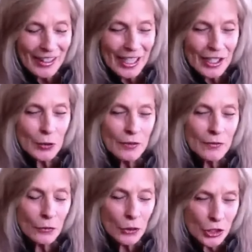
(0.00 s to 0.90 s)
Okay, so
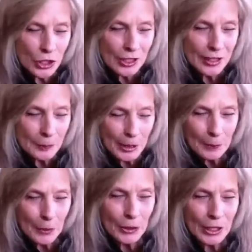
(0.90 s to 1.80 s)
unfortunately,
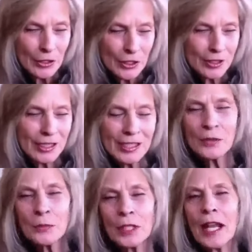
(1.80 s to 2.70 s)
people,
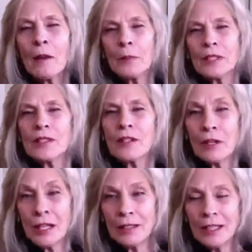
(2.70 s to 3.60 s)
this is what happens,
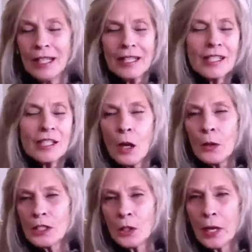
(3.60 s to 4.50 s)
all right? This
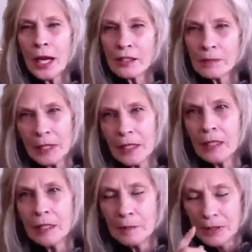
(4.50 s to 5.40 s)
always cracks me
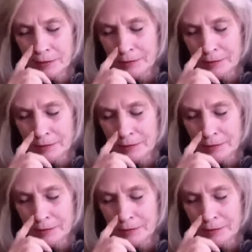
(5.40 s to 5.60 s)
up.